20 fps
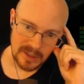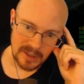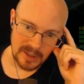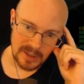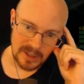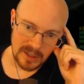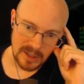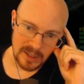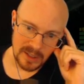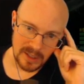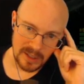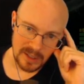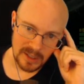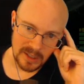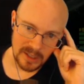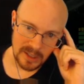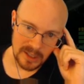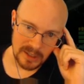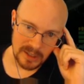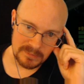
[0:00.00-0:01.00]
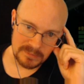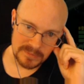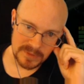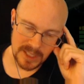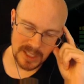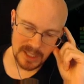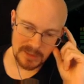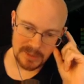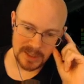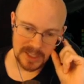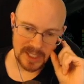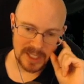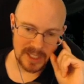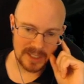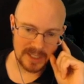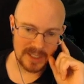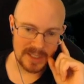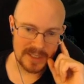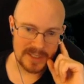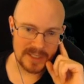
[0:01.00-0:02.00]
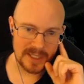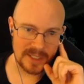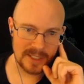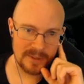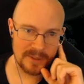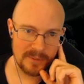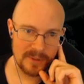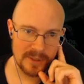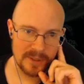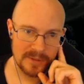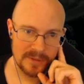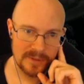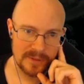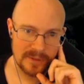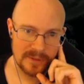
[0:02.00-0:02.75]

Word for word: Um, damn, I can't get a second one.